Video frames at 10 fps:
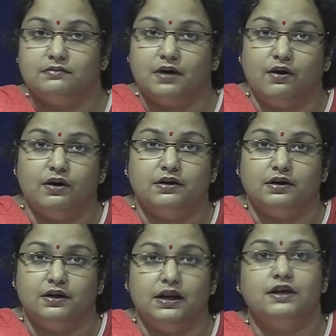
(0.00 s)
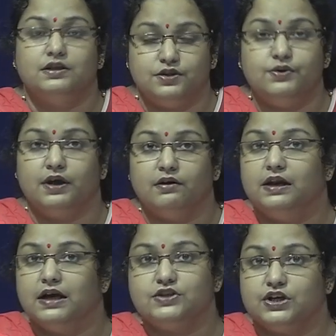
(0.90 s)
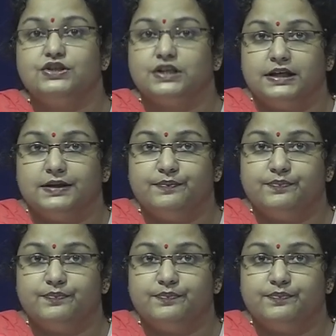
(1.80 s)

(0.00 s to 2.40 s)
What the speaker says: our during our lunch and dinner.